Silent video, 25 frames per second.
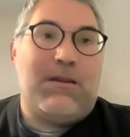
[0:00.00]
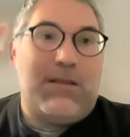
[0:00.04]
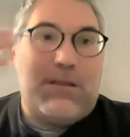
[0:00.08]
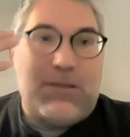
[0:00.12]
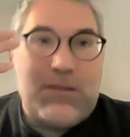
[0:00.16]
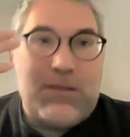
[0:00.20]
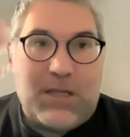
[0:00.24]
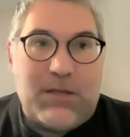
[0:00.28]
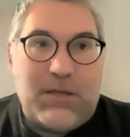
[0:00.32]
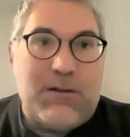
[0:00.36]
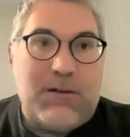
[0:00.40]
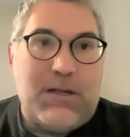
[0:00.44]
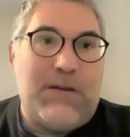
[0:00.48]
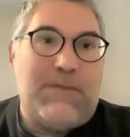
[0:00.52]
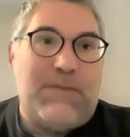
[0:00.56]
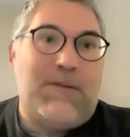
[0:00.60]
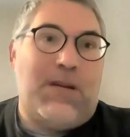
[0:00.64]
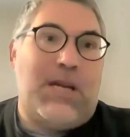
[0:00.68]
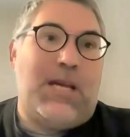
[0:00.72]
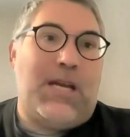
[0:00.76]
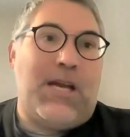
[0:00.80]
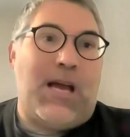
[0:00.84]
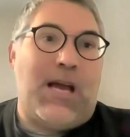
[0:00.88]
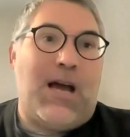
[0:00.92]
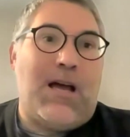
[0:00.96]
the generative
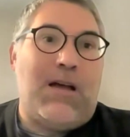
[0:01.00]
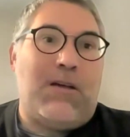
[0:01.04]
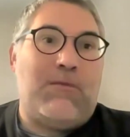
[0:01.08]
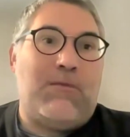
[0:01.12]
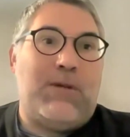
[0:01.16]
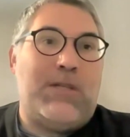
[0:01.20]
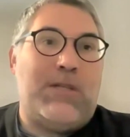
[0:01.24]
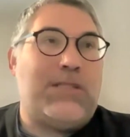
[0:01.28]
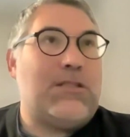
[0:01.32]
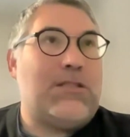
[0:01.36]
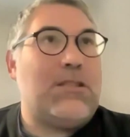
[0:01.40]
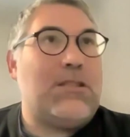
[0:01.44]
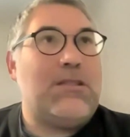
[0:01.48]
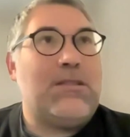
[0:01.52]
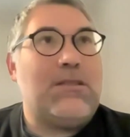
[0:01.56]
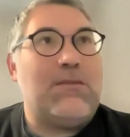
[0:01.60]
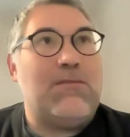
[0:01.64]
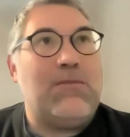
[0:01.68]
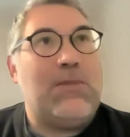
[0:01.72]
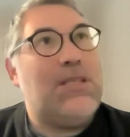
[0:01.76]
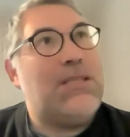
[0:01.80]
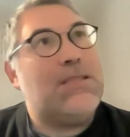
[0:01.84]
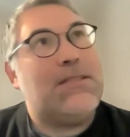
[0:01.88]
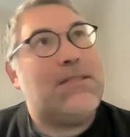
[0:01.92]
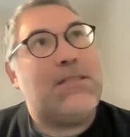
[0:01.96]
AI, which to
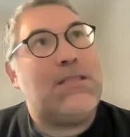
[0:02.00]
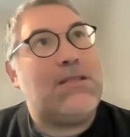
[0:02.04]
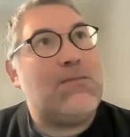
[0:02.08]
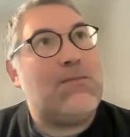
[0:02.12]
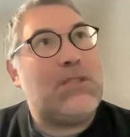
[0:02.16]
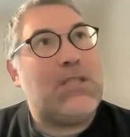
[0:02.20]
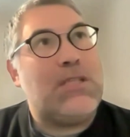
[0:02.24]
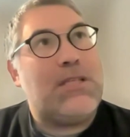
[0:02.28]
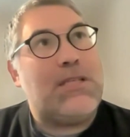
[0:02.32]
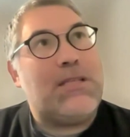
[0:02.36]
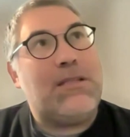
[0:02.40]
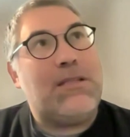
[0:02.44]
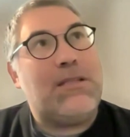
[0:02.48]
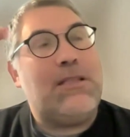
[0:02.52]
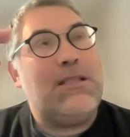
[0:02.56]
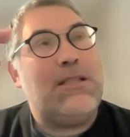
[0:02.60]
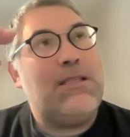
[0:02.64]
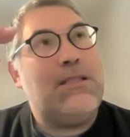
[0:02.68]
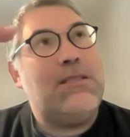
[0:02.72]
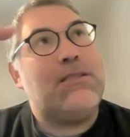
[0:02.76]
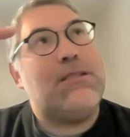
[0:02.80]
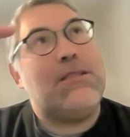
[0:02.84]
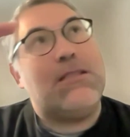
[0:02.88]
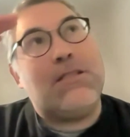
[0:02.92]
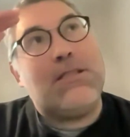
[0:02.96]
me it seems like
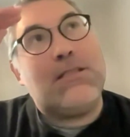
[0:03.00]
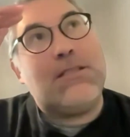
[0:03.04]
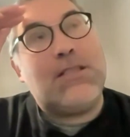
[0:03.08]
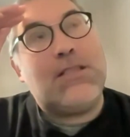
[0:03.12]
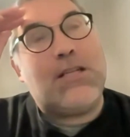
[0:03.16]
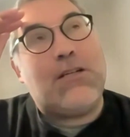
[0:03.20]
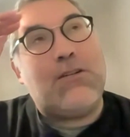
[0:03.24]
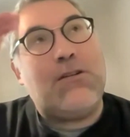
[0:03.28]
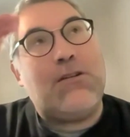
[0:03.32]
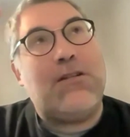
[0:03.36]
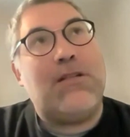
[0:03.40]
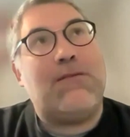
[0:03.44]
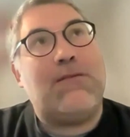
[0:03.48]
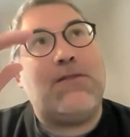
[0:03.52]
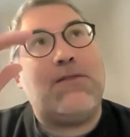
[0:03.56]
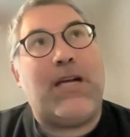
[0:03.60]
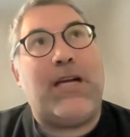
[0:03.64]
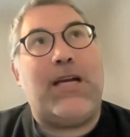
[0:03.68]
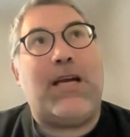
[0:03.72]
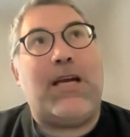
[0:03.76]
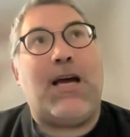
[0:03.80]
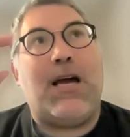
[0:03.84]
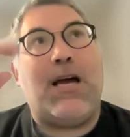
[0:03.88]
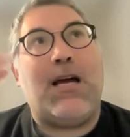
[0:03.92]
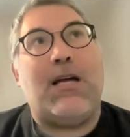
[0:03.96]
these generative
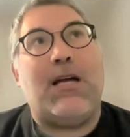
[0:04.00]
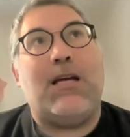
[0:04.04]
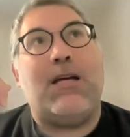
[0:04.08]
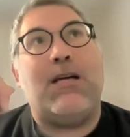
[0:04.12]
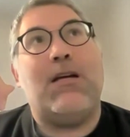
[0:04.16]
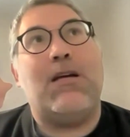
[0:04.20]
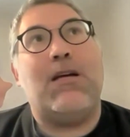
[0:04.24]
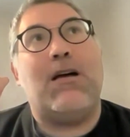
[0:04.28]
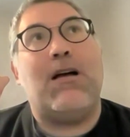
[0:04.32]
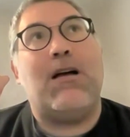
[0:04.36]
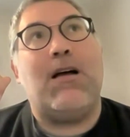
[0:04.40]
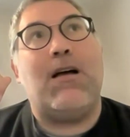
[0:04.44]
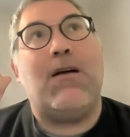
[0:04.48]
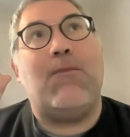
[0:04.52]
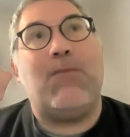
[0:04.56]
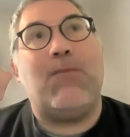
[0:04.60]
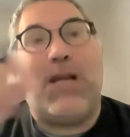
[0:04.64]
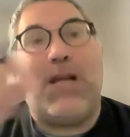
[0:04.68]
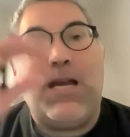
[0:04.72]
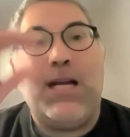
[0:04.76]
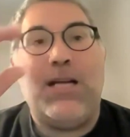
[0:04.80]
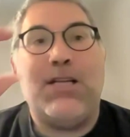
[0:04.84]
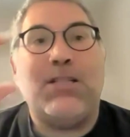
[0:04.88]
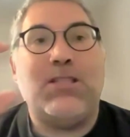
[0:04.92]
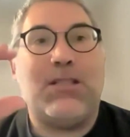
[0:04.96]
AI
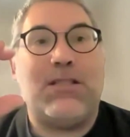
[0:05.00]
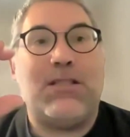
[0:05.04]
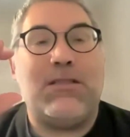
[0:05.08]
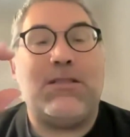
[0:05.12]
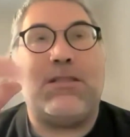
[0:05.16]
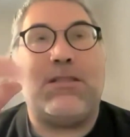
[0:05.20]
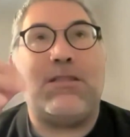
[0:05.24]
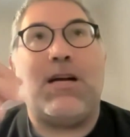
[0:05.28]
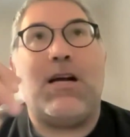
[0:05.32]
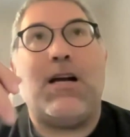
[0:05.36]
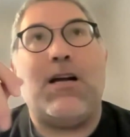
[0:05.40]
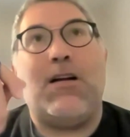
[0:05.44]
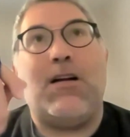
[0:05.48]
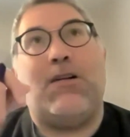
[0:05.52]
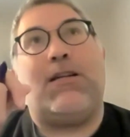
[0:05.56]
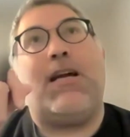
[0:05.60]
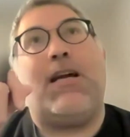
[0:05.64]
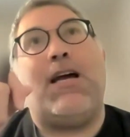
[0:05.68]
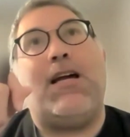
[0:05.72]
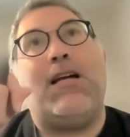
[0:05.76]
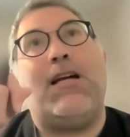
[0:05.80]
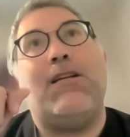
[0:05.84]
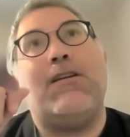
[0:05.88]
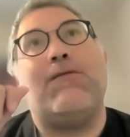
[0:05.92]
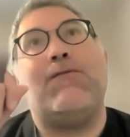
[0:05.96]
agents are
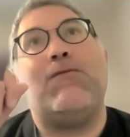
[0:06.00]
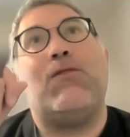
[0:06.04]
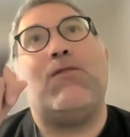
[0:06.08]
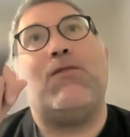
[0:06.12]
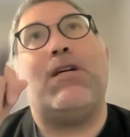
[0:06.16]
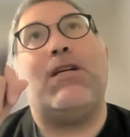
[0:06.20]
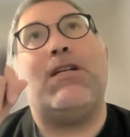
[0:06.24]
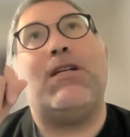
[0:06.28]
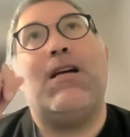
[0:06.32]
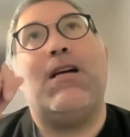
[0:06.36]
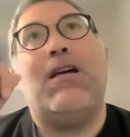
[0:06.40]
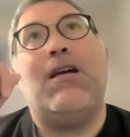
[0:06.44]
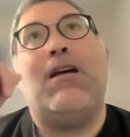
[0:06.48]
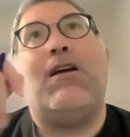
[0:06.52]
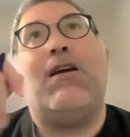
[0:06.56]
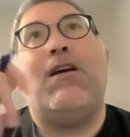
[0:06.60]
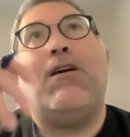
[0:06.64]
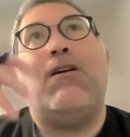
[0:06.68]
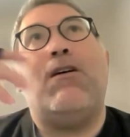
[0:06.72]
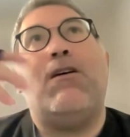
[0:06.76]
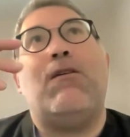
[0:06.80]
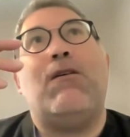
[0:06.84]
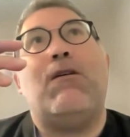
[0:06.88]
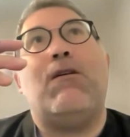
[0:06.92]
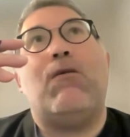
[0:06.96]
kind of what
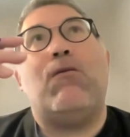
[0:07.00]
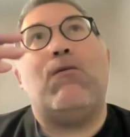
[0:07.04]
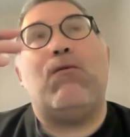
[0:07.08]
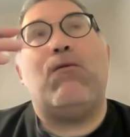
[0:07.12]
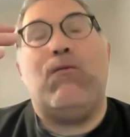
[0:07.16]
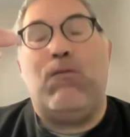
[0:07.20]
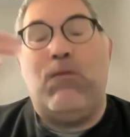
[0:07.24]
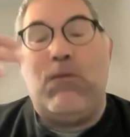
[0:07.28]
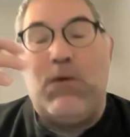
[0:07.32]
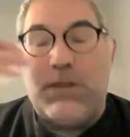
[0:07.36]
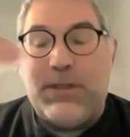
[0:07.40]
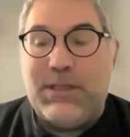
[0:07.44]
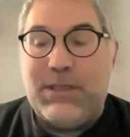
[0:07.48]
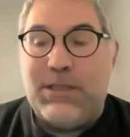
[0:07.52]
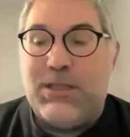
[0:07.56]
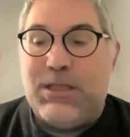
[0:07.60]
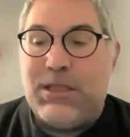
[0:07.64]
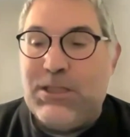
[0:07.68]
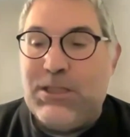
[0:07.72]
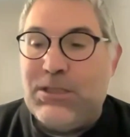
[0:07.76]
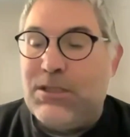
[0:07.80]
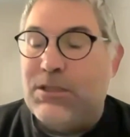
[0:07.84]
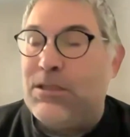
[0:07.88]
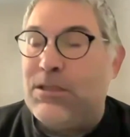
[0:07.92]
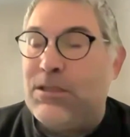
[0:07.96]
was
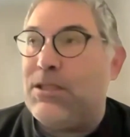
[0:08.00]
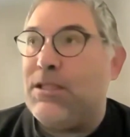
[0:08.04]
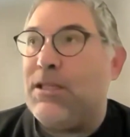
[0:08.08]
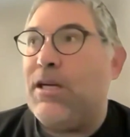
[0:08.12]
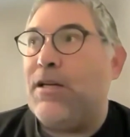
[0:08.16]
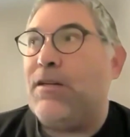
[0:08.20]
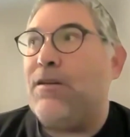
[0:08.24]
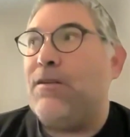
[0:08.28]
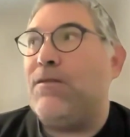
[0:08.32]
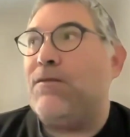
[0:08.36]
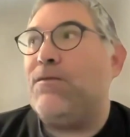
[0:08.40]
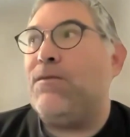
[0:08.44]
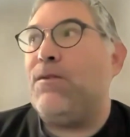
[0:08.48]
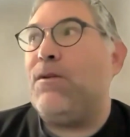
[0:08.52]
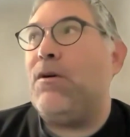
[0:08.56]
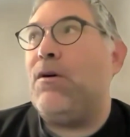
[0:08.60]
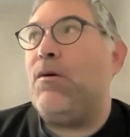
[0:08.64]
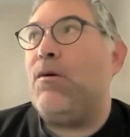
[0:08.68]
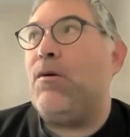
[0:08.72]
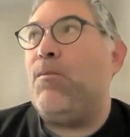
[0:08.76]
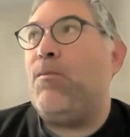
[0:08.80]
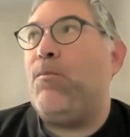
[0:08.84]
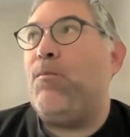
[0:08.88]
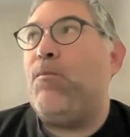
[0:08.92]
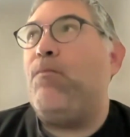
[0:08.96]
initially kind of
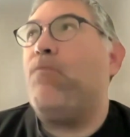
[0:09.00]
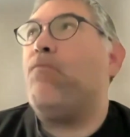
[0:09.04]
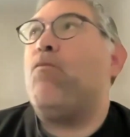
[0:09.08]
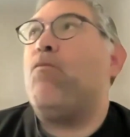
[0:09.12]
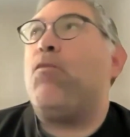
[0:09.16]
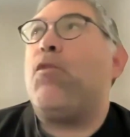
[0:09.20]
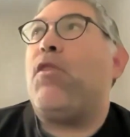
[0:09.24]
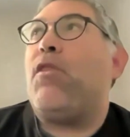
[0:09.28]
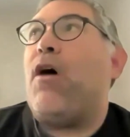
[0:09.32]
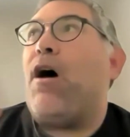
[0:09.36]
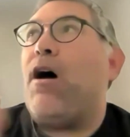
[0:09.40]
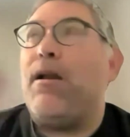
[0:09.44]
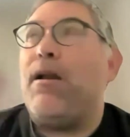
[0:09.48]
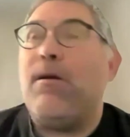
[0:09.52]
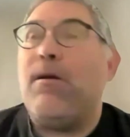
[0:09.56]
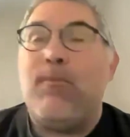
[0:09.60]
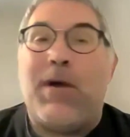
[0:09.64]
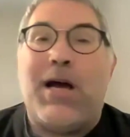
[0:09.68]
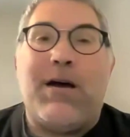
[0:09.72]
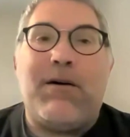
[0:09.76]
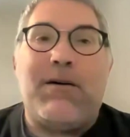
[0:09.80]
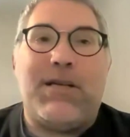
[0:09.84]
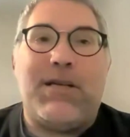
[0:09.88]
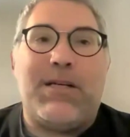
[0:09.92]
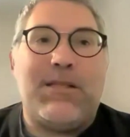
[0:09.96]
thought
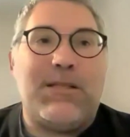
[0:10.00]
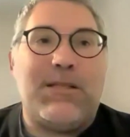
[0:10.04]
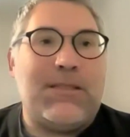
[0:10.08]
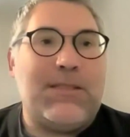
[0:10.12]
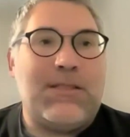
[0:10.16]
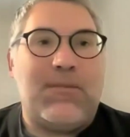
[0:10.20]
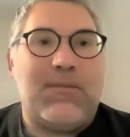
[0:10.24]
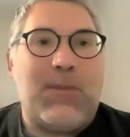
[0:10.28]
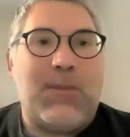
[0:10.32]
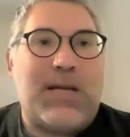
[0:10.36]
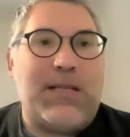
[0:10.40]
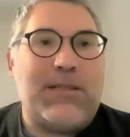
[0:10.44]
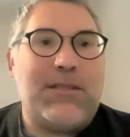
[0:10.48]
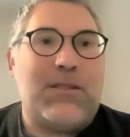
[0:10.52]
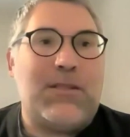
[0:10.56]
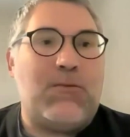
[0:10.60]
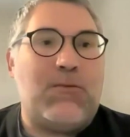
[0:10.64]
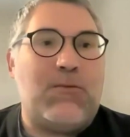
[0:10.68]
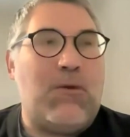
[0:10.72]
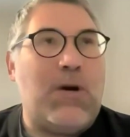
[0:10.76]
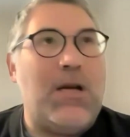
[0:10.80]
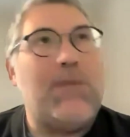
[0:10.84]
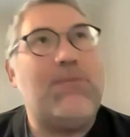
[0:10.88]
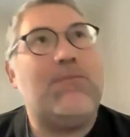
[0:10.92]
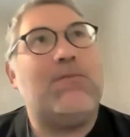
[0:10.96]
about in the
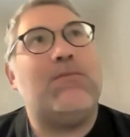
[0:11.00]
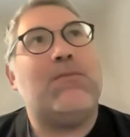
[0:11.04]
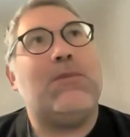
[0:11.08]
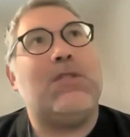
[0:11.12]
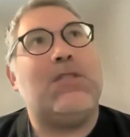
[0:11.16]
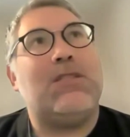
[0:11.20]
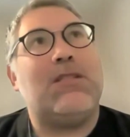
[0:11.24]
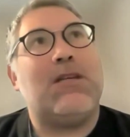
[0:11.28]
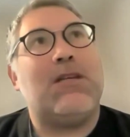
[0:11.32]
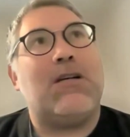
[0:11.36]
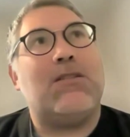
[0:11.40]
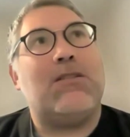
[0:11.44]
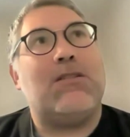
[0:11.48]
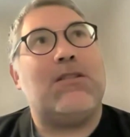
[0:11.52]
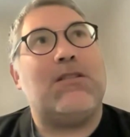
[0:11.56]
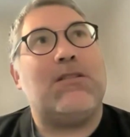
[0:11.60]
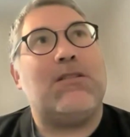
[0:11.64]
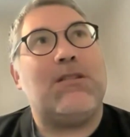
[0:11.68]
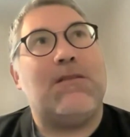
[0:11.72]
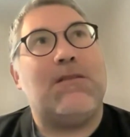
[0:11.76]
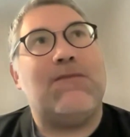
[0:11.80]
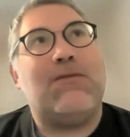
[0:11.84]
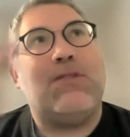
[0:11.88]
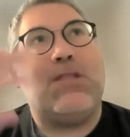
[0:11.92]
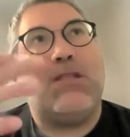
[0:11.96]
semantic web
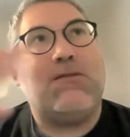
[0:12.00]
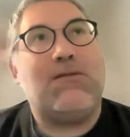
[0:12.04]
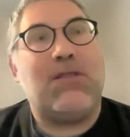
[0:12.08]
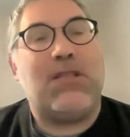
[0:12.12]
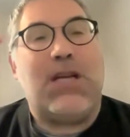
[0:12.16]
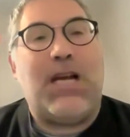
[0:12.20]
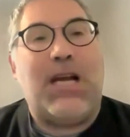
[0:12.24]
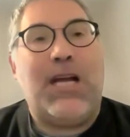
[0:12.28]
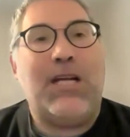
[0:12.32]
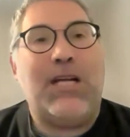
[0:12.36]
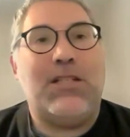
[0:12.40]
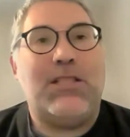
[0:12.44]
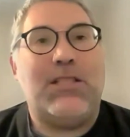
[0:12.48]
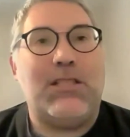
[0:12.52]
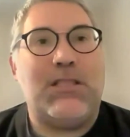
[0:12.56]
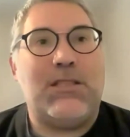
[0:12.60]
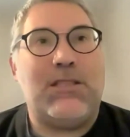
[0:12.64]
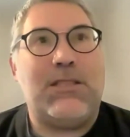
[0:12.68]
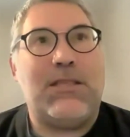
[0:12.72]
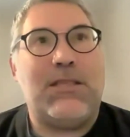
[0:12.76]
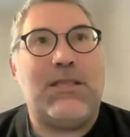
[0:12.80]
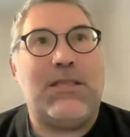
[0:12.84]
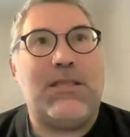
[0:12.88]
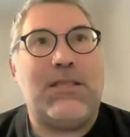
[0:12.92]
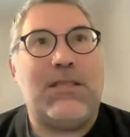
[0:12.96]
discussions of different
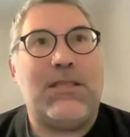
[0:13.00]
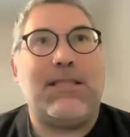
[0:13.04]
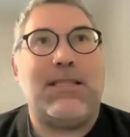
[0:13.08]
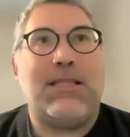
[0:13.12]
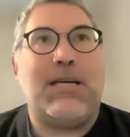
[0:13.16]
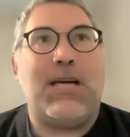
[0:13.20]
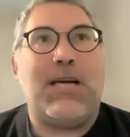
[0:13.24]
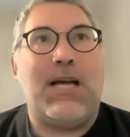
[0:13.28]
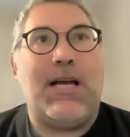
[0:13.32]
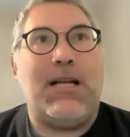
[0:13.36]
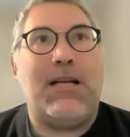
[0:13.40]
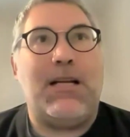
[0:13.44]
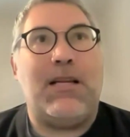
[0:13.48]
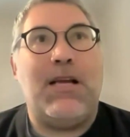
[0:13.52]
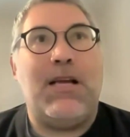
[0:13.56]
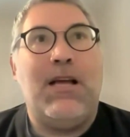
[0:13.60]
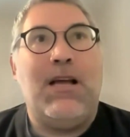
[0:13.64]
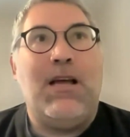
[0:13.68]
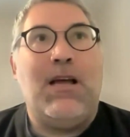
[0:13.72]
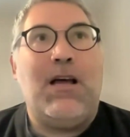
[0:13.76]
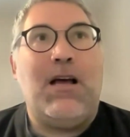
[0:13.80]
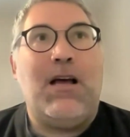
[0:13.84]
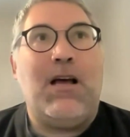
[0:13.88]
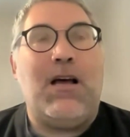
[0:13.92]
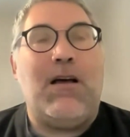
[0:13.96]
agents acting on
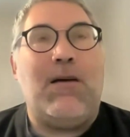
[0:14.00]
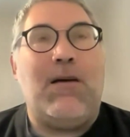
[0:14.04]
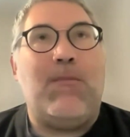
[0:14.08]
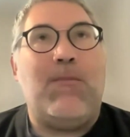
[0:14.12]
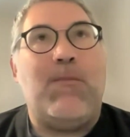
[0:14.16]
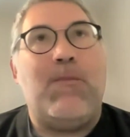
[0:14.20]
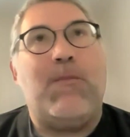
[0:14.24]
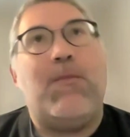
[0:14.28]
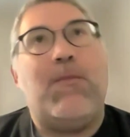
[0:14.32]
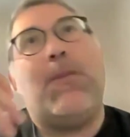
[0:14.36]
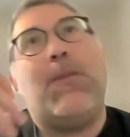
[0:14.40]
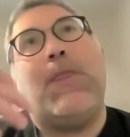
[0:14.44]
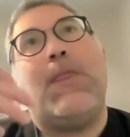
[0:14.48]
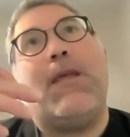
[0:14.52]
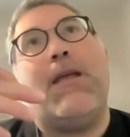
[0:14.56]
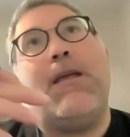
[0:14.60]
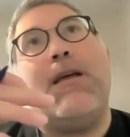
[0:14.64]
um,